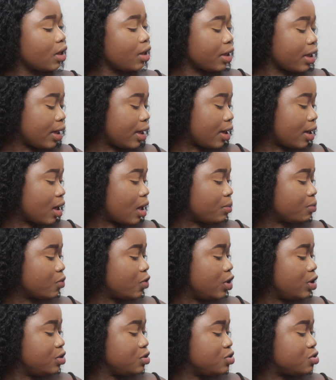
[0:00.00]
Okay, I'm
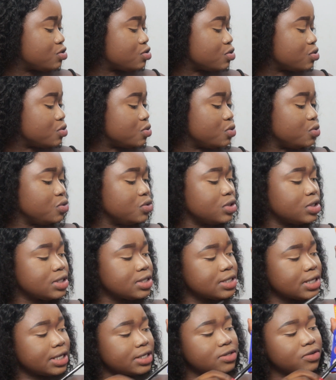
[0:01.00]
going to
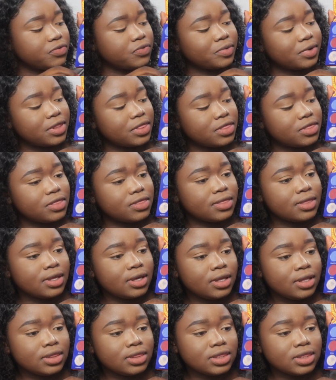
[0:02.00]
start off with